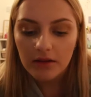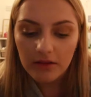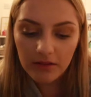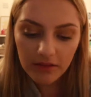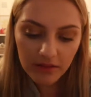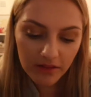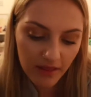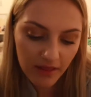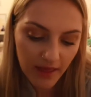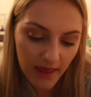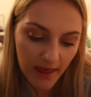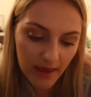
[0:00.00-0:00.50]

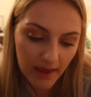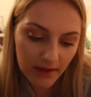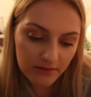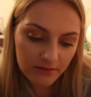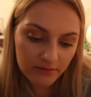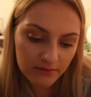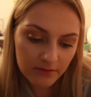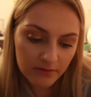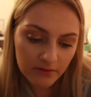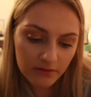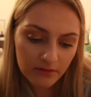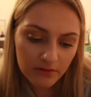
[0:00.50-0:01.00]

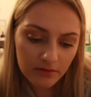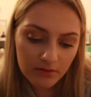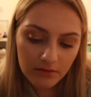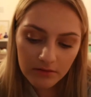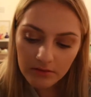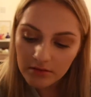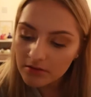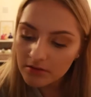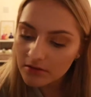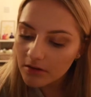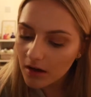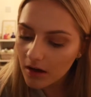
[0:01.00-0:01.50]
Then
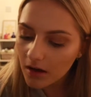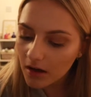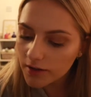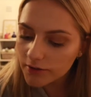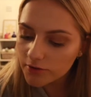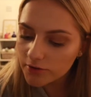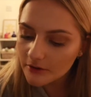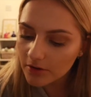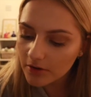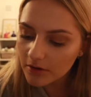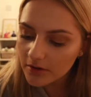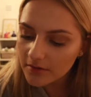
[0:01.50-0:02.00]
I
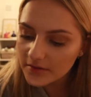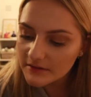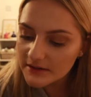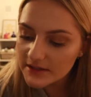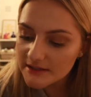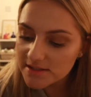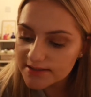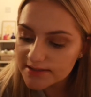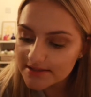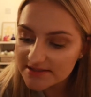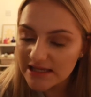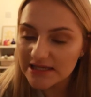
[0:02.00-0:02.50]
got
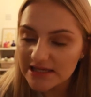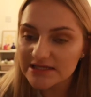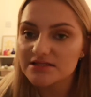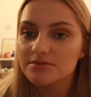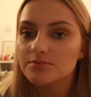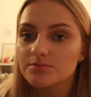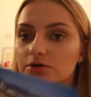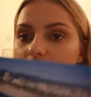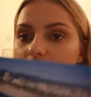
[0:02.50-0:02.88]
this Santa